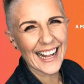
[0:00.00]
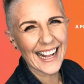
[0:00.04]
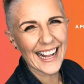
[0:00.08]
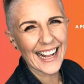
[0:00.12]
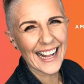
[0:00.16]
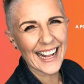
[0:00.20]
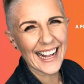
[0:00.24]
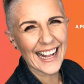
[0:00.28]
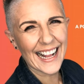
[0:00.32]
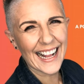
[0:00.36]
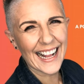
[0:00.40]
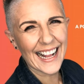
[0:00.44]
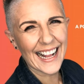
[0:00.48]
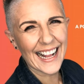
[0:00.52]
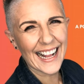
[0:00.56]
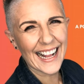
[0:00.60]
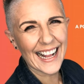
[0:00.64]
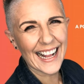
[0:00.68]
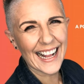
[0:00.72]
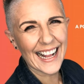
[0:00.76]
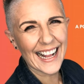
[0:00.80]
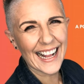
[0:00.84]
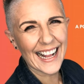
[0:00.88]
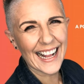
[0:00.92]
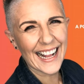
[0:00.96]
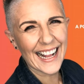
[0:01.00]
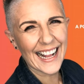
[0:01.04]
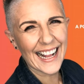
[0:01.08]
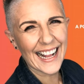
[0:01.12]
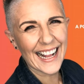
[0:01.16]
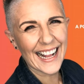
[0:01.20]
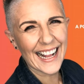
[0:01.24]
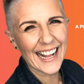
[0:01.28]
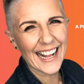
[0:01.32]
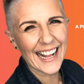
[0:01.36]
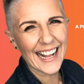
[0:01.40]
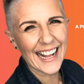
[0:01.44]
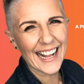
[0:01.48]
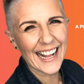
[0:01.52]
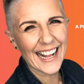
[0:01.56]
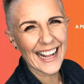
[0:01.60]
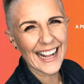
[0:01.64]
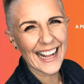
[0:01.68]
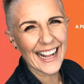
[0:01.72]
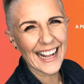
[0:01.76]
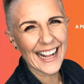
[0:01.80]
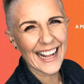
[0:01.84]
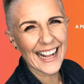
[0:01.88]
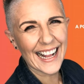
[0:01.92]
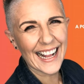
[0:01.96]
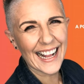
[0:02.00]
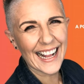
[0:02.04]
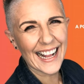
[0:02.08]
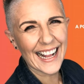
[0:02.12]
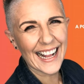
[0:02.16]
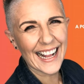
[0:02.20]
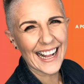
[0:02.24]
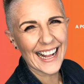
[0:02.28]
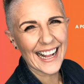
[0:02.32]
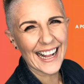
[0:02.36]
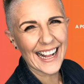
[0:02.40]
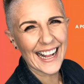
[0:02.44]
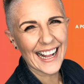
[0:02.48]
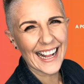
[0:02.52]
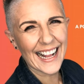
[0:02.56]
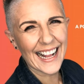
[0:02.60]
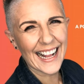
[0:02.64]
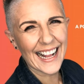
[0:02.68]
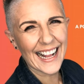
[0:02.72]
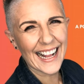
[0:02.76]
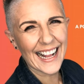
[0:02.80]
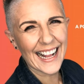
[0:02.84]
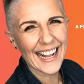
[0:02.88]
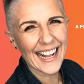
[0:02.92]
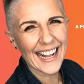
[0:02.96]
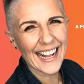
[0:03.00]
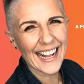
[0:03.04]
The face doesn't move, so there is nothing to read.